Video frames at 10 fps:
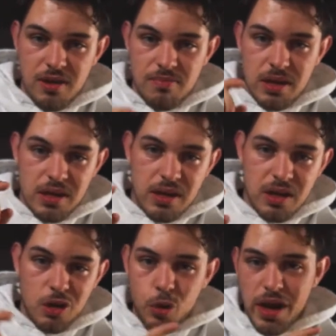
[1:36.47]
can be
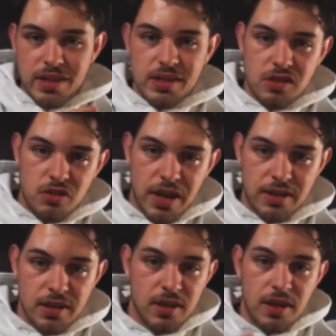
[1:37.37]
quite
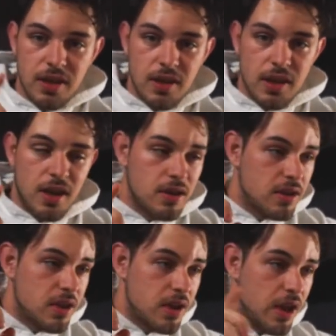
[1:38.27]
distracting,
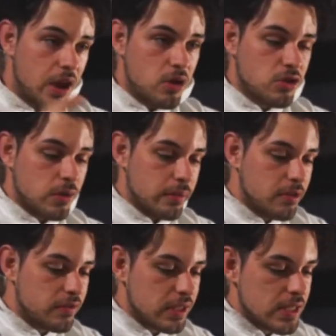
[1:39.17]
and how to
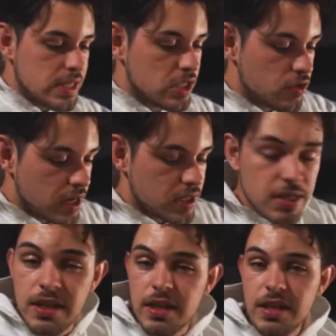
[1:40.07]
remove this distraction